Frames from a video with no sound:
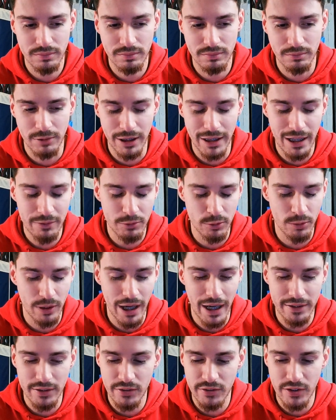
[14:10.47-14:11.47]
We're going to have to
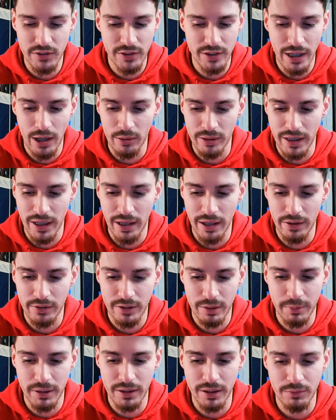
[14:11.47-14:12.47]
ride this season out, guys.
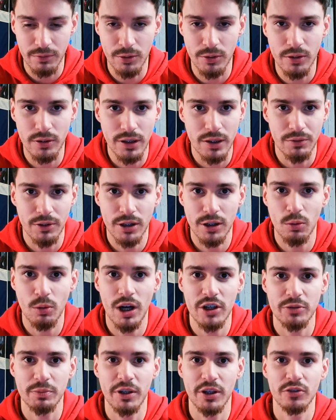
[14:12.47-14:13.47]
I mean, if you're going to
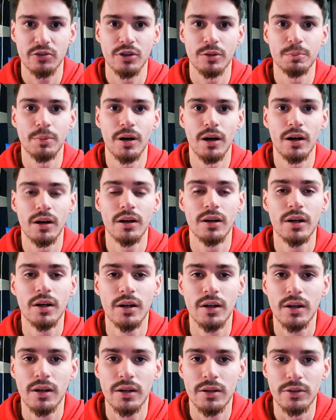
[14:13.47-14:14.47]
watch Bears football,
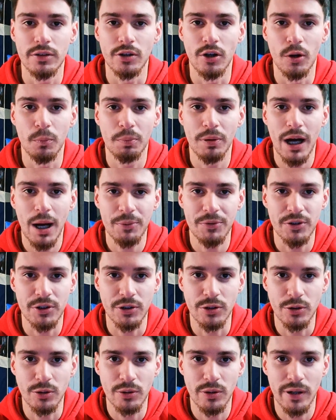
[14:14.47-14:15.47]
props to
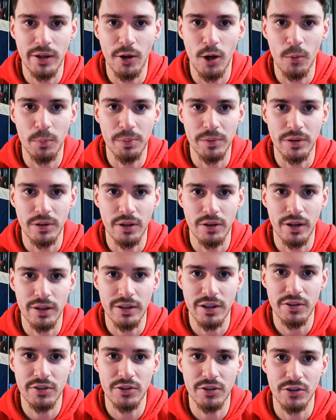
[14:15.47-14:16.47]
you. I hope, at
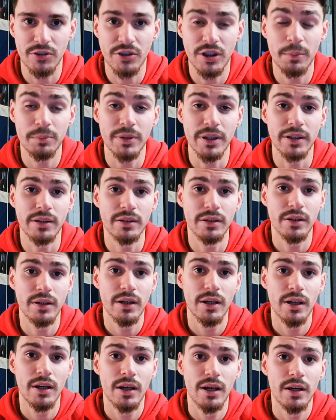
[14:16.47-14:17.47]
least there's something
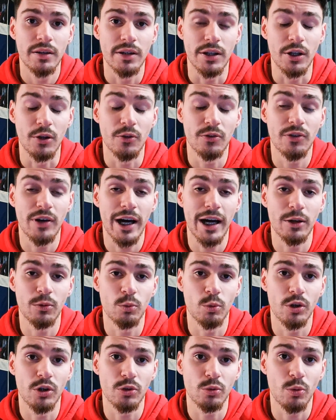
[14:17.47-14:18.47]
that you
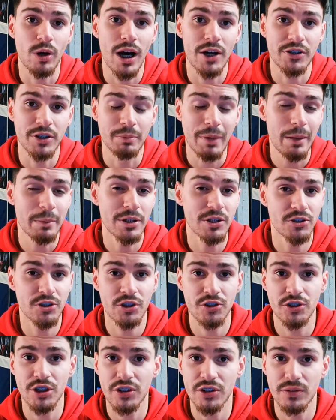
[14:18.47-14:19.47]
find worth watching. Maybe it's
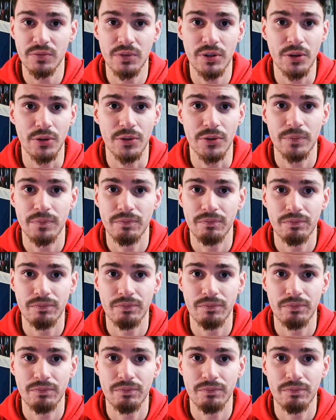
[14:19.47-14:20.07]
just Justin Fields.